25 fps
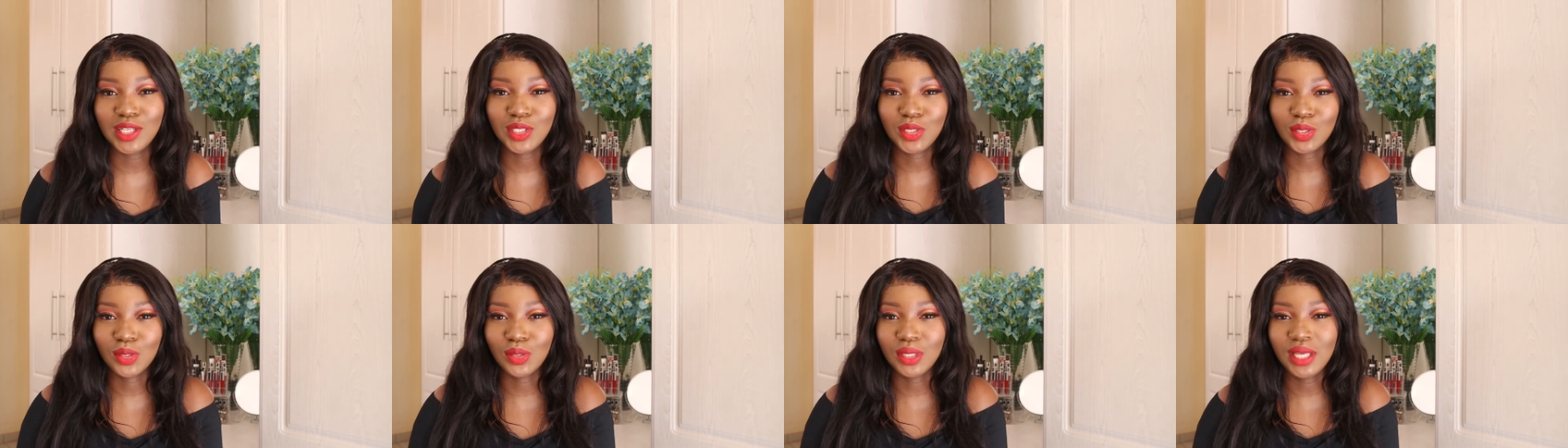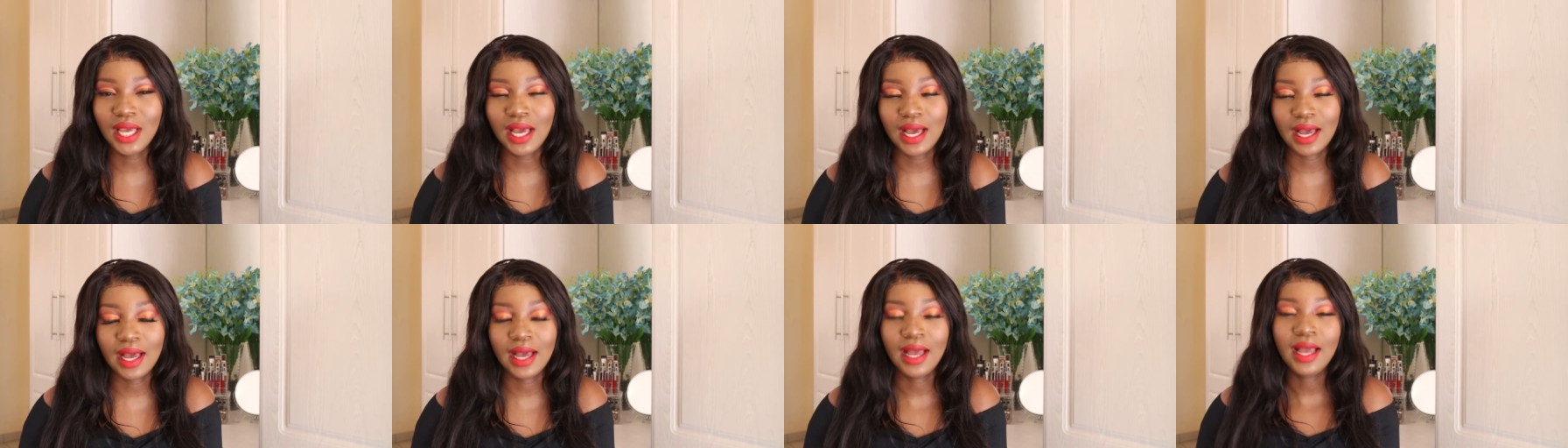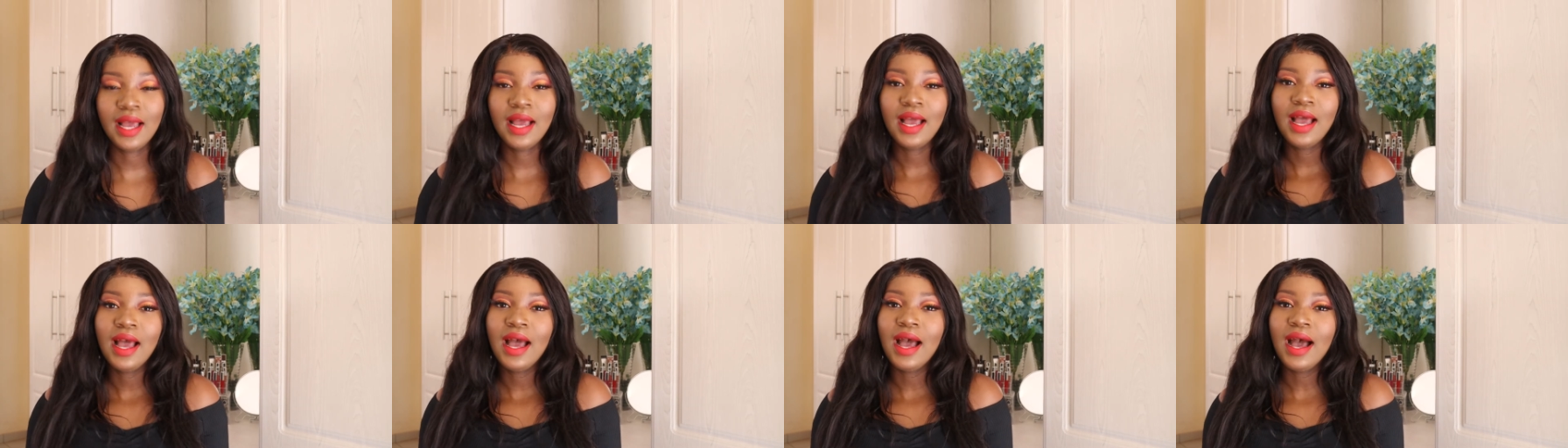So yeah,
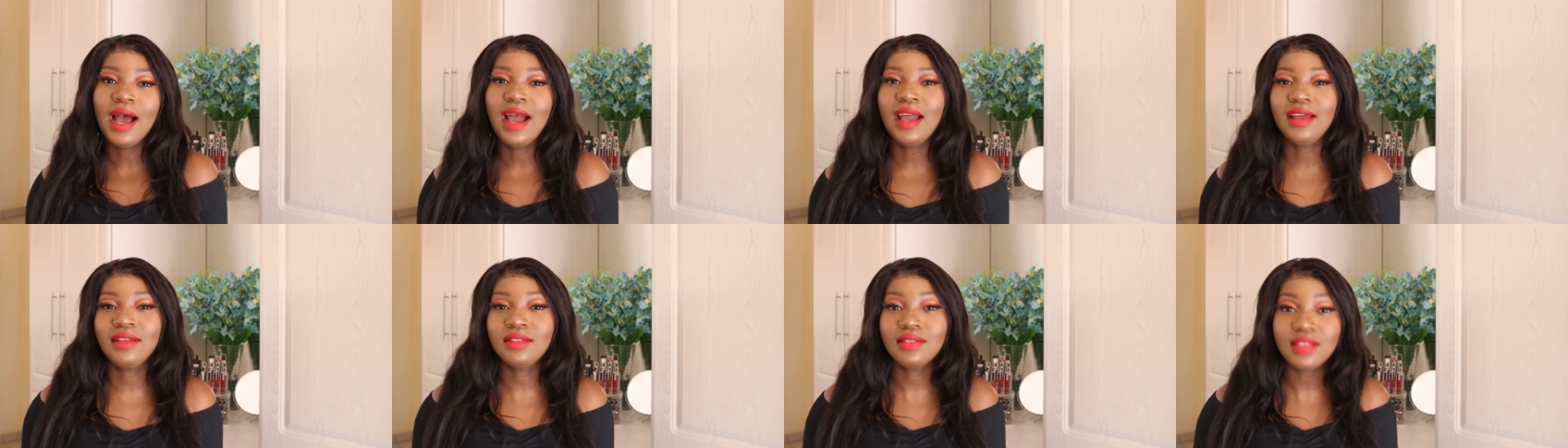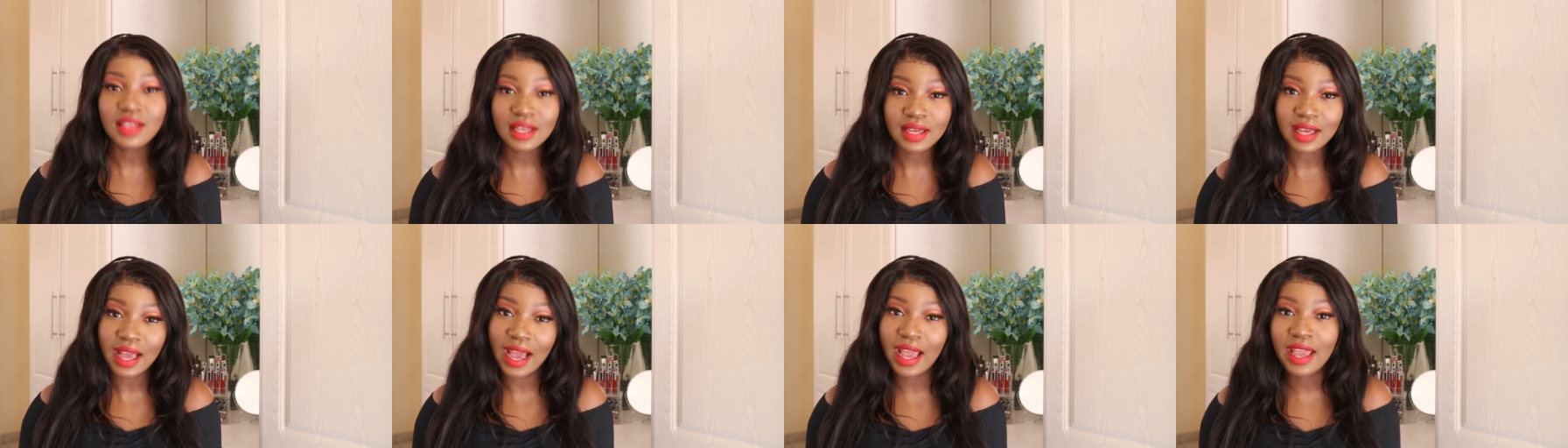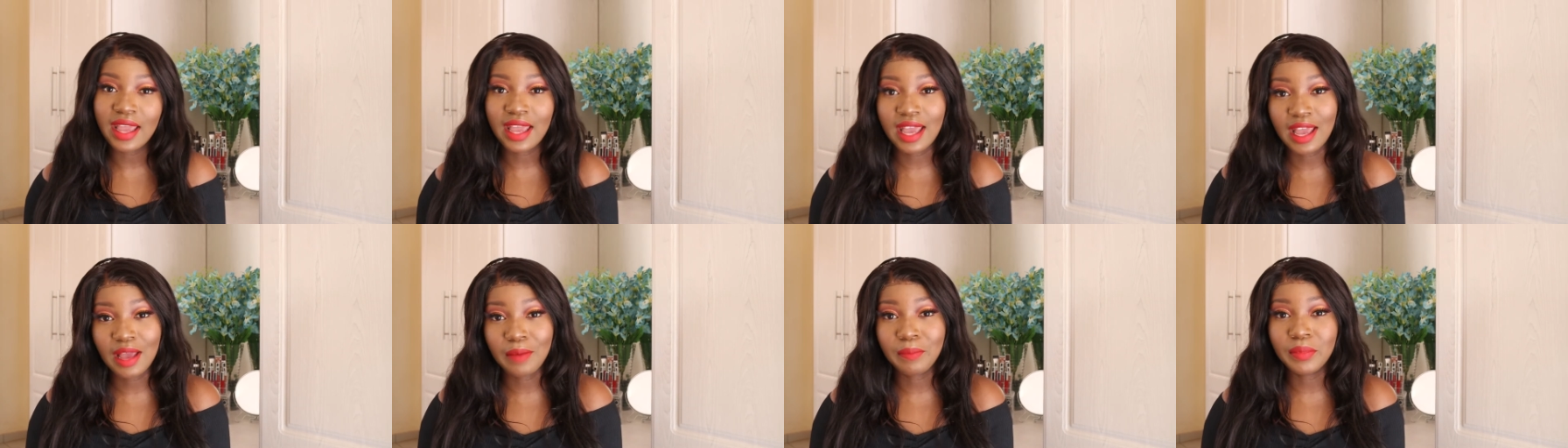I think I
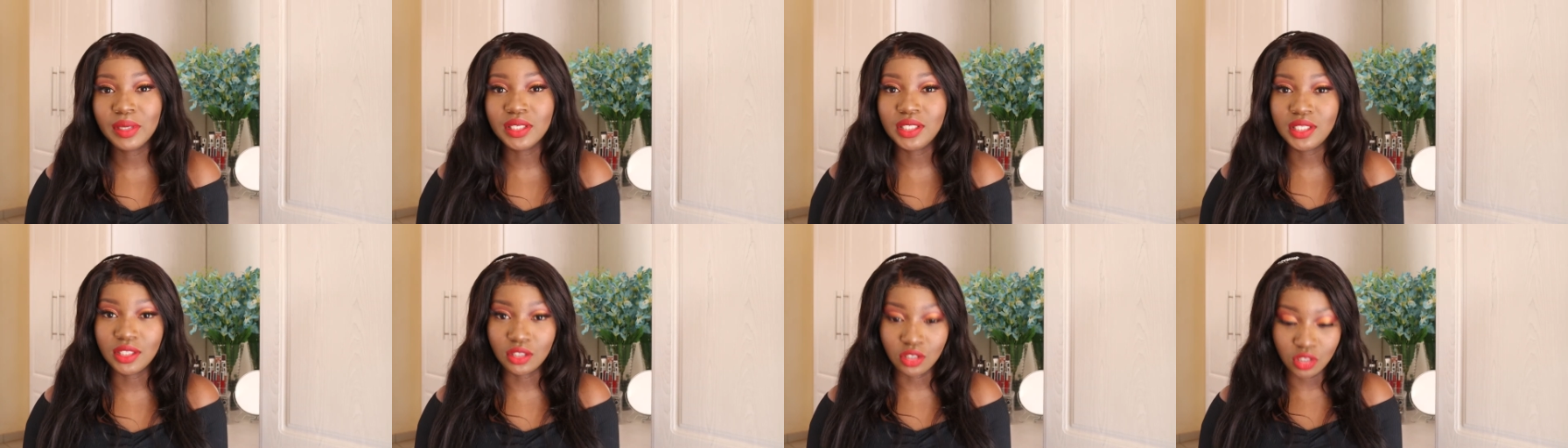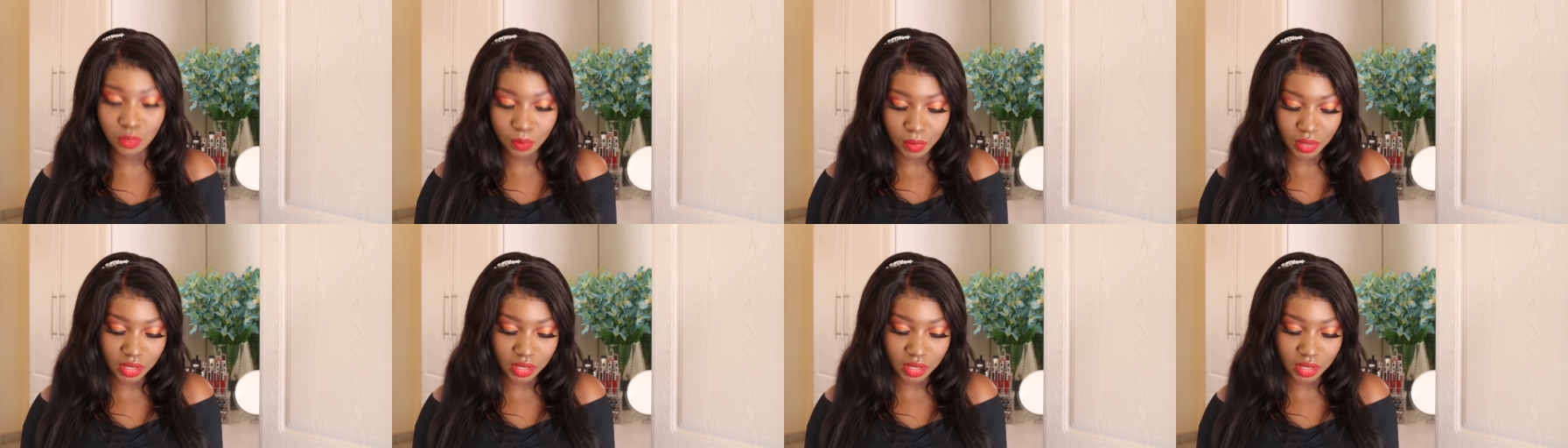am a chilled